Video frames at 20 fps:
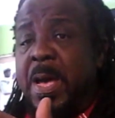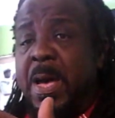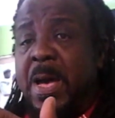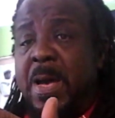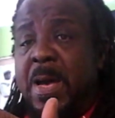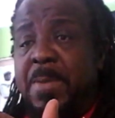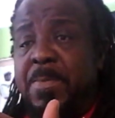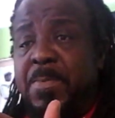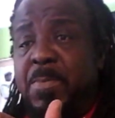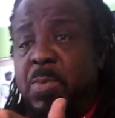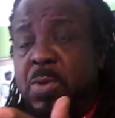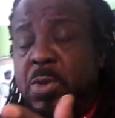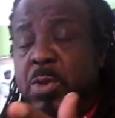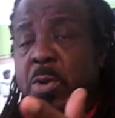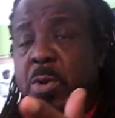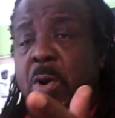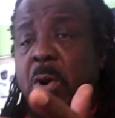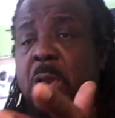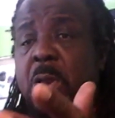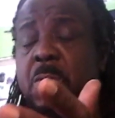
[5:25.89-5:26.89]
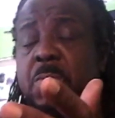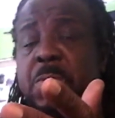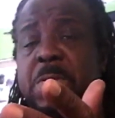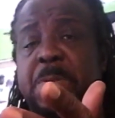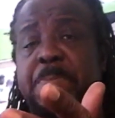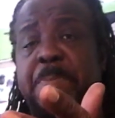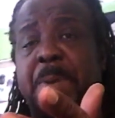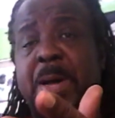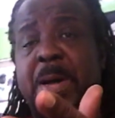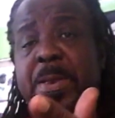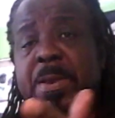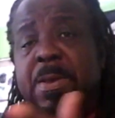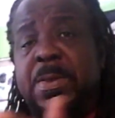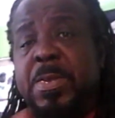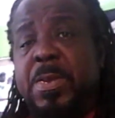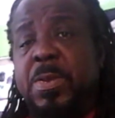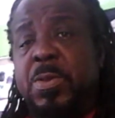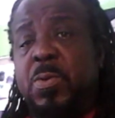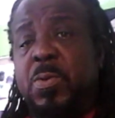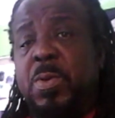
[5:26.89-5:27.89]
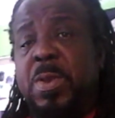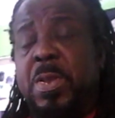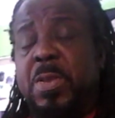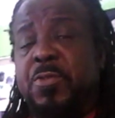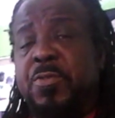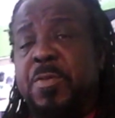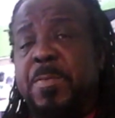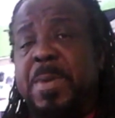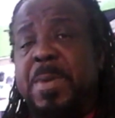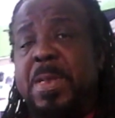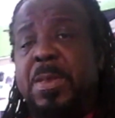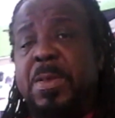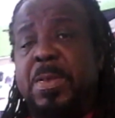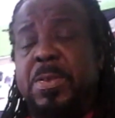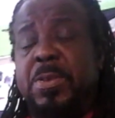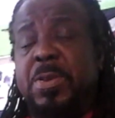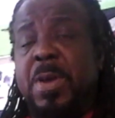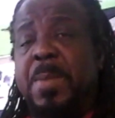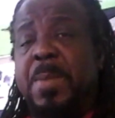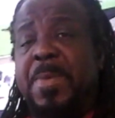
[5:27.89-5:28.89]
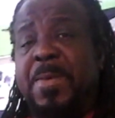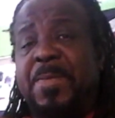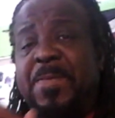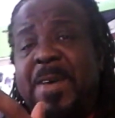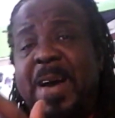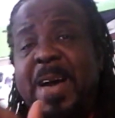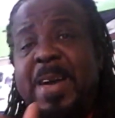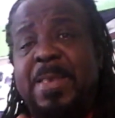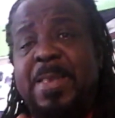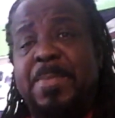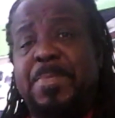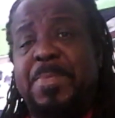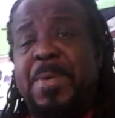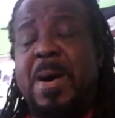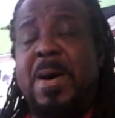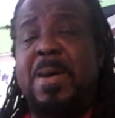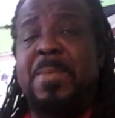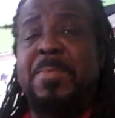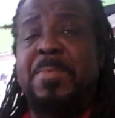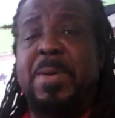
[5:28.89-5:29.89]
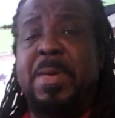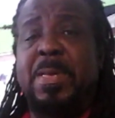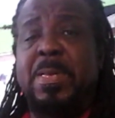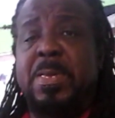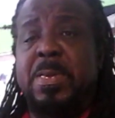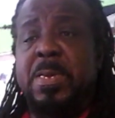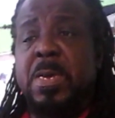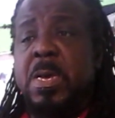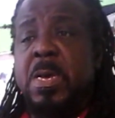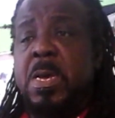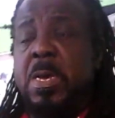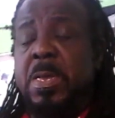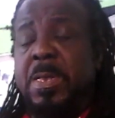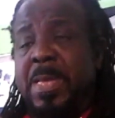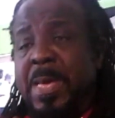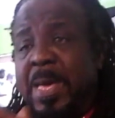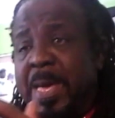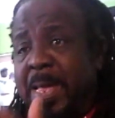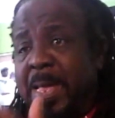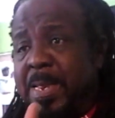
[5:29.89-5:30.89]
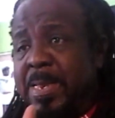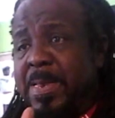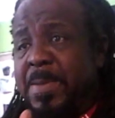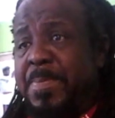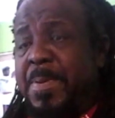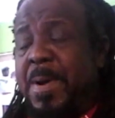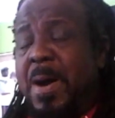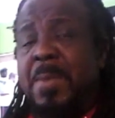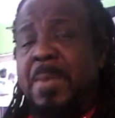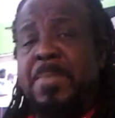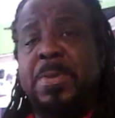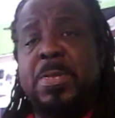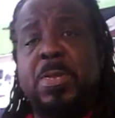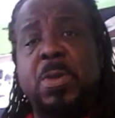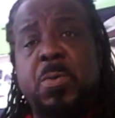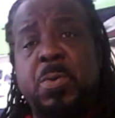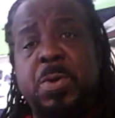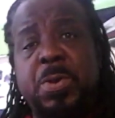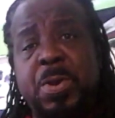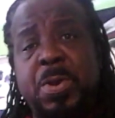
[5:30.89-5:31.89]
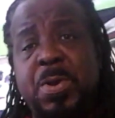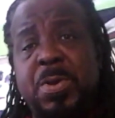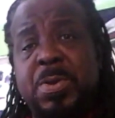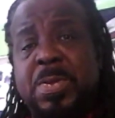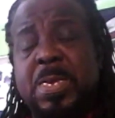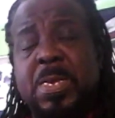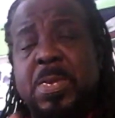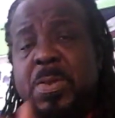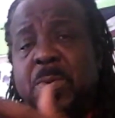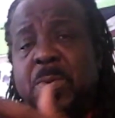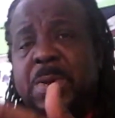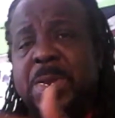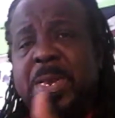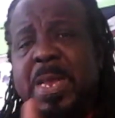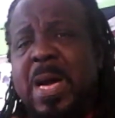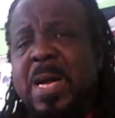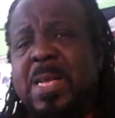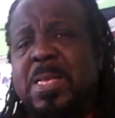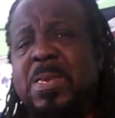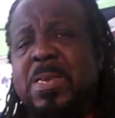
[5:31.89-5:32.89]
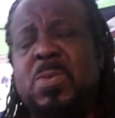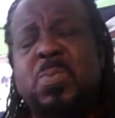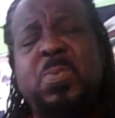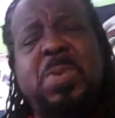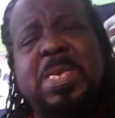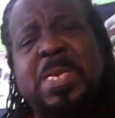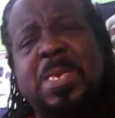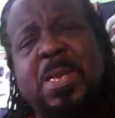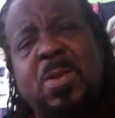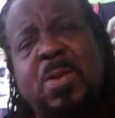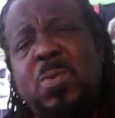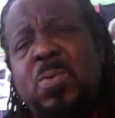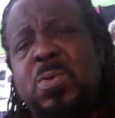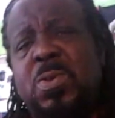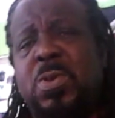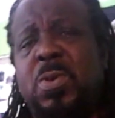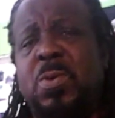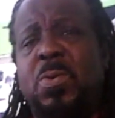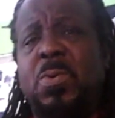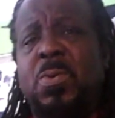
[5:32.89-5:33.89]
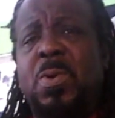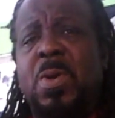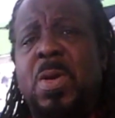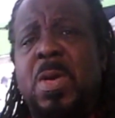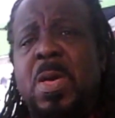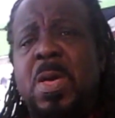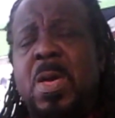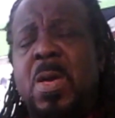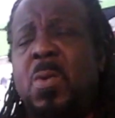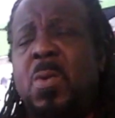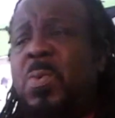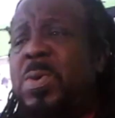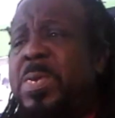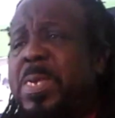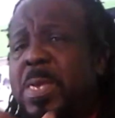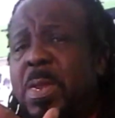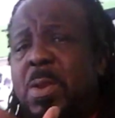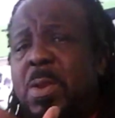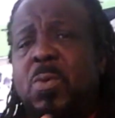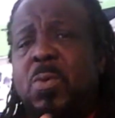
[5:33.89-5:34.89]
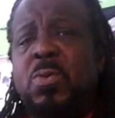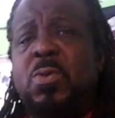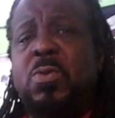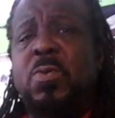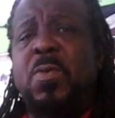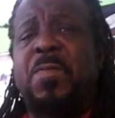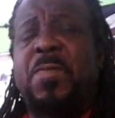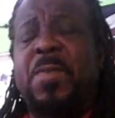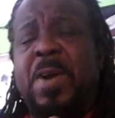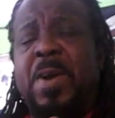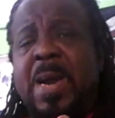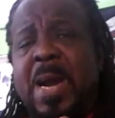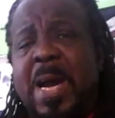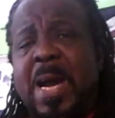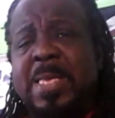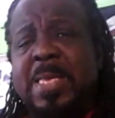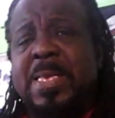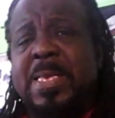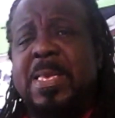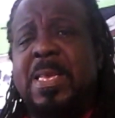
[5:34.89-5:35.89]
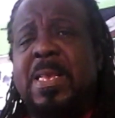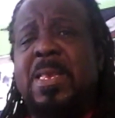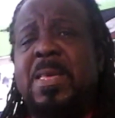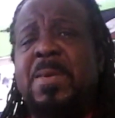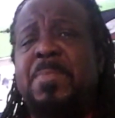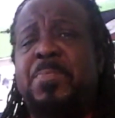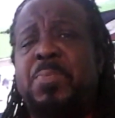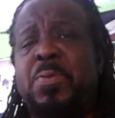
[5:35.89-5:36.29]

um, what you call the responders are doing a tremendous job. The fire department, the health department, our nurses, our doctors. We salute you. We salute you for constantly